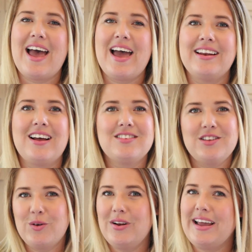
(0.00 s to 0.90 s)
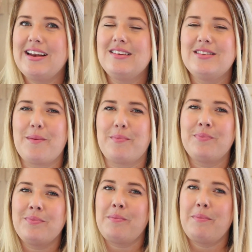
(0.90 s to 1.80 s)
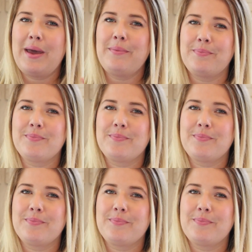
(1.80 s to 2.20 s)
and I'll see you all again next time. Bye!